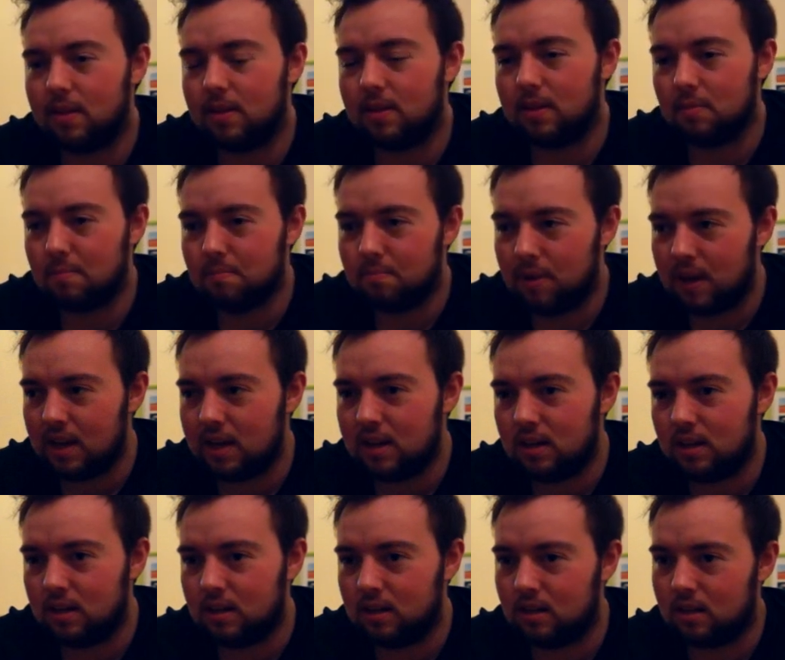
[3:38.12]
the
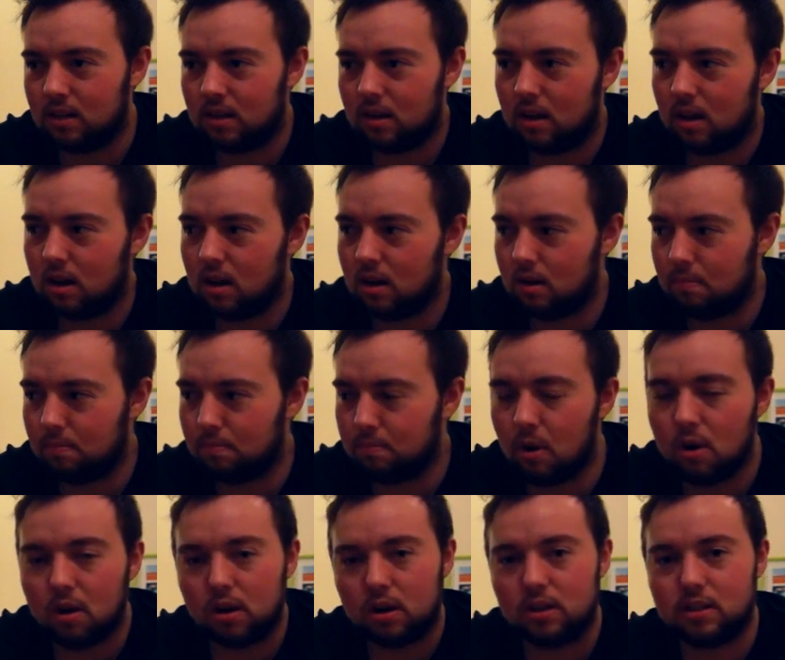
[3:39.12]
main
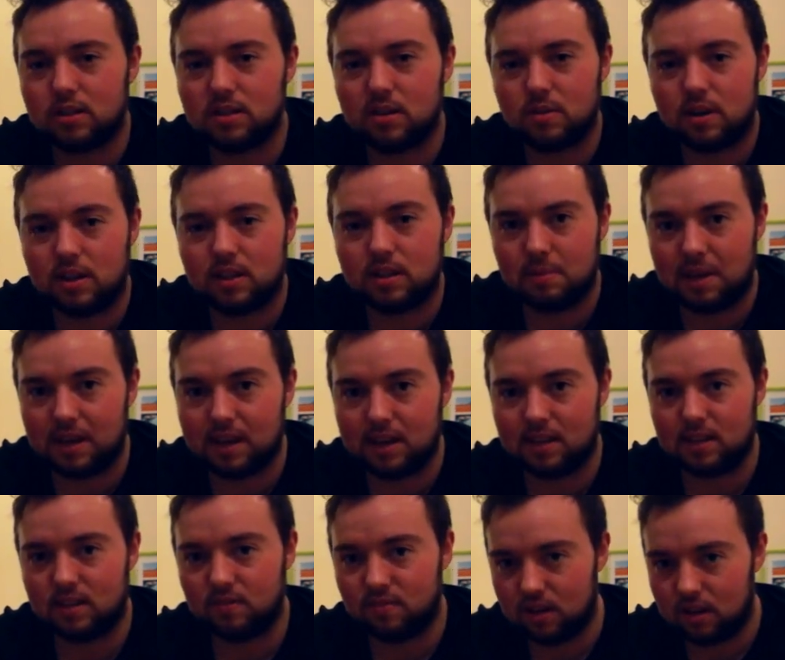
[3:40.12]
point I wanted to make
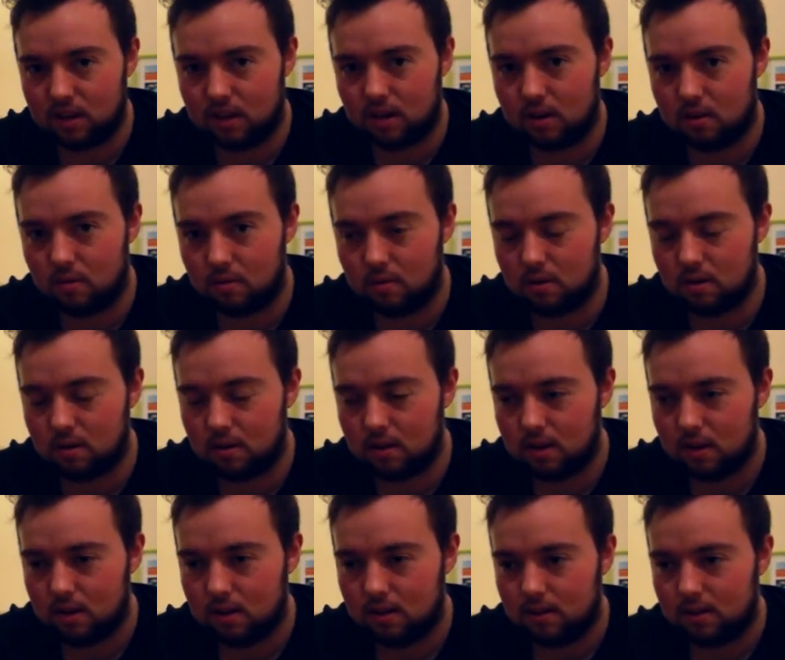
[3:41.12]
in this video
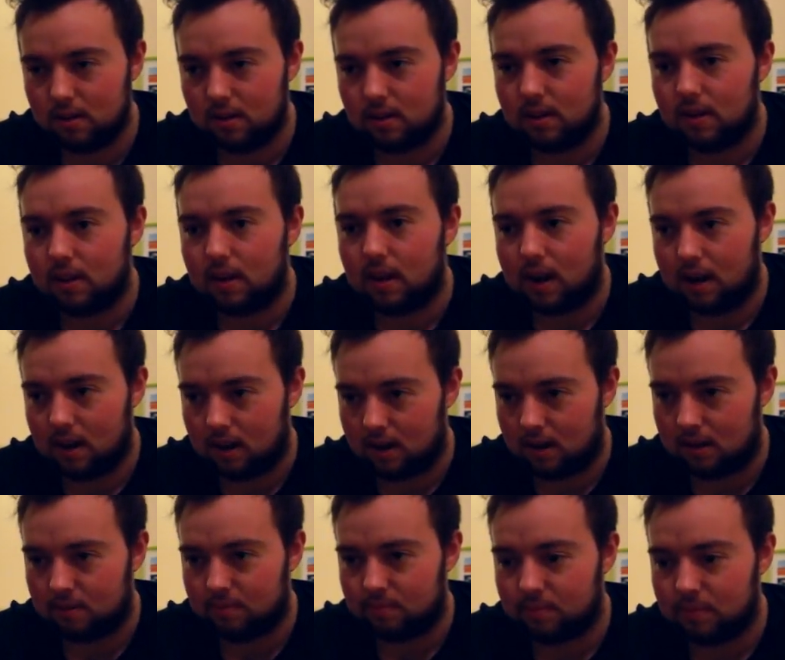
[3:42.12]

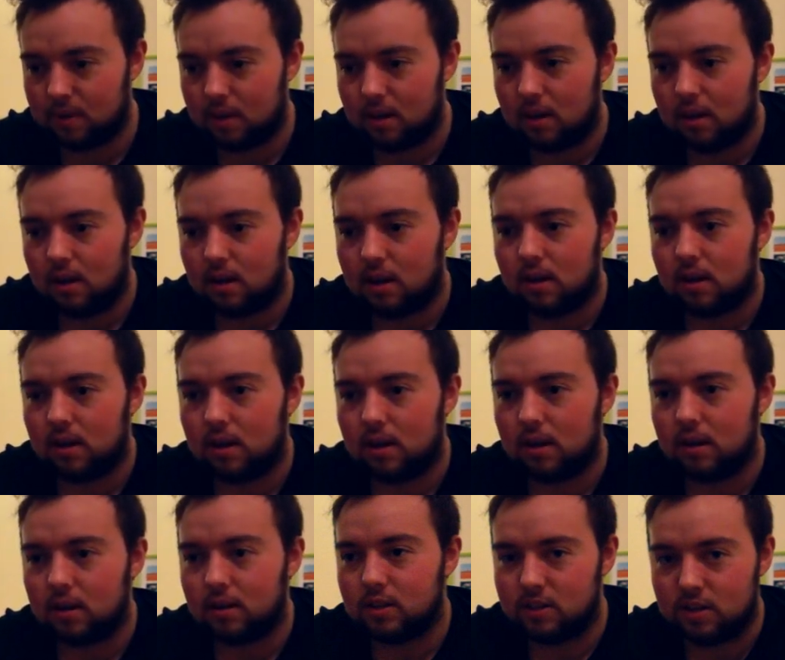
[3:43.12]
are:
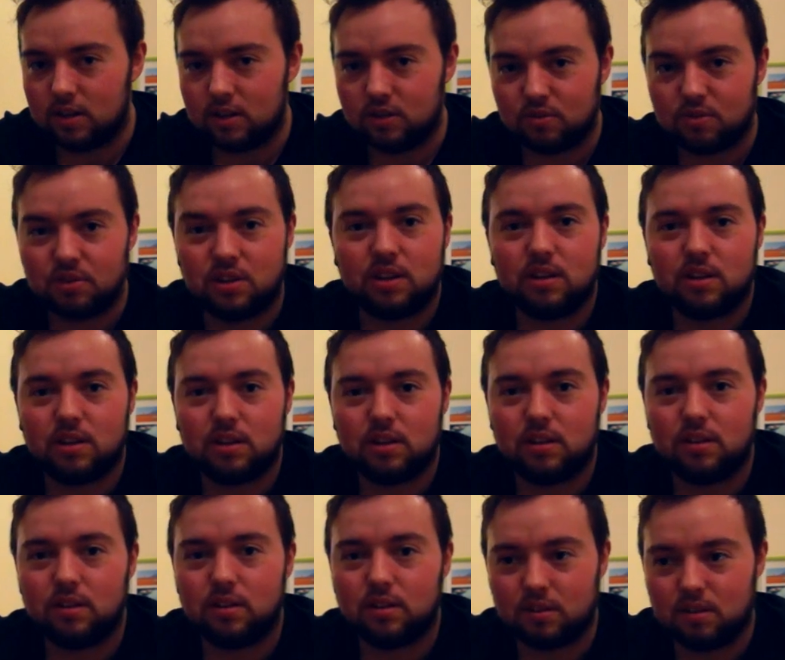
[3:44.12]
surgery
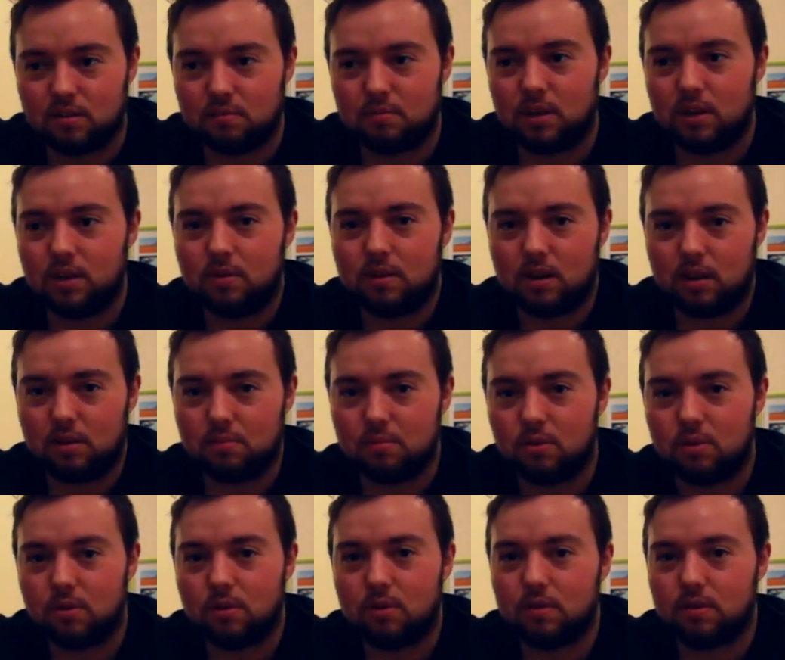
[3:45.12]
doesn't make you any
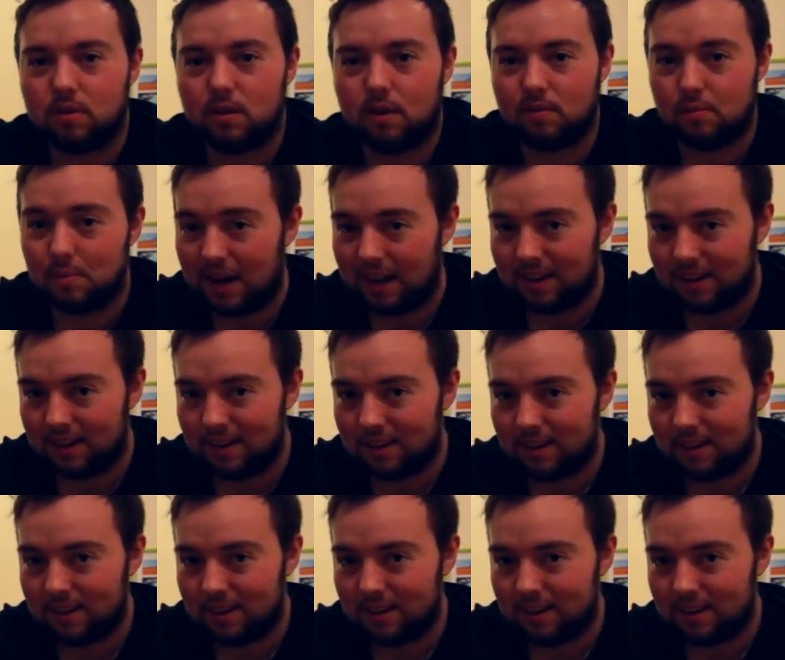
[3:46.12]
more of a man.